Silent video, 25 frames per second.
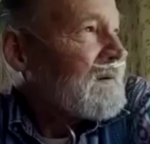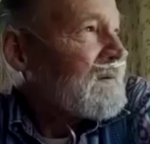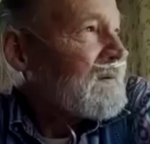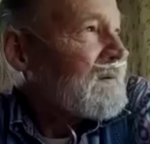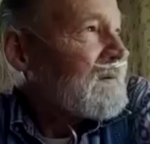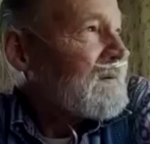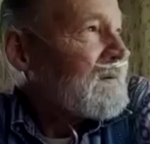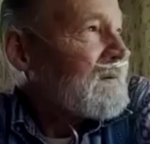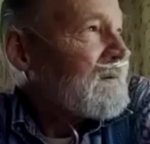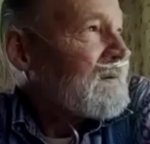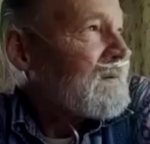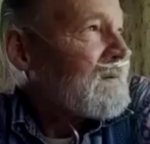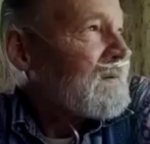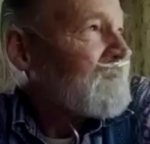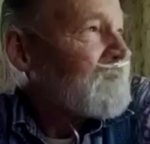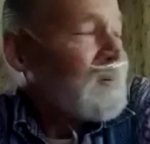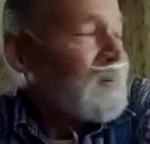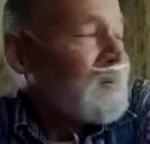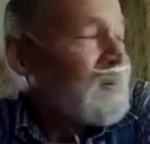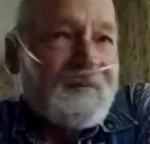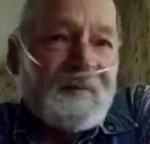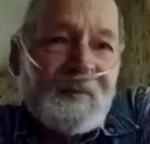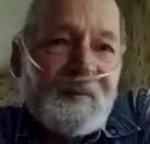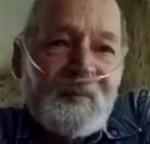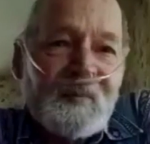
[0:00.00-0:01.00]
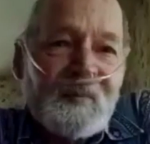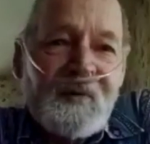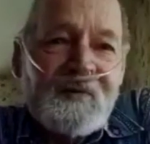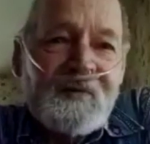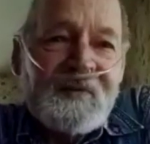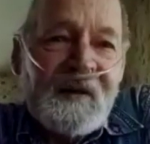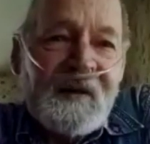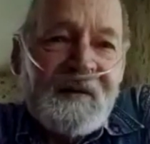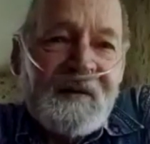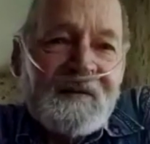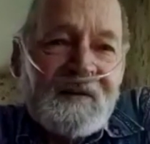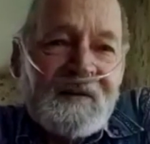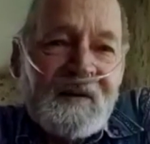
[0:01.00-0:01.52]
Birthday
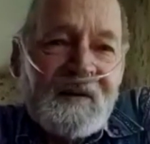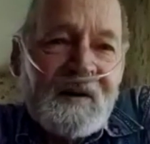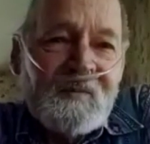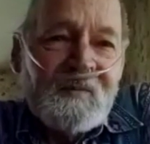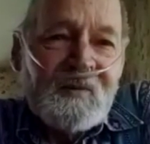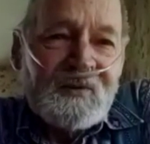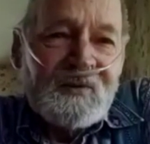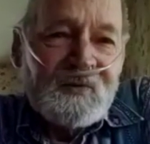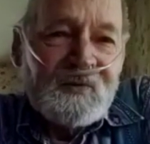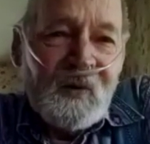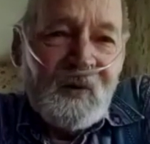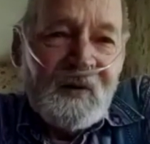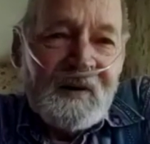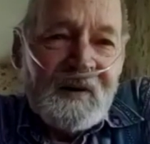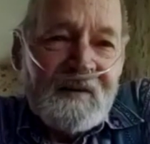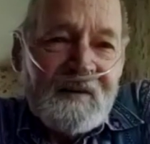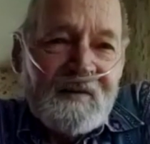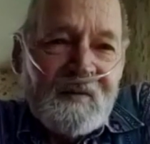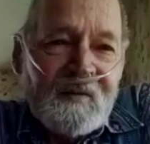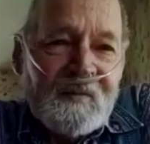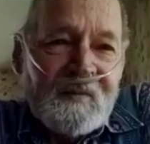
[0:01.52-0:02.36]
Club was one of them.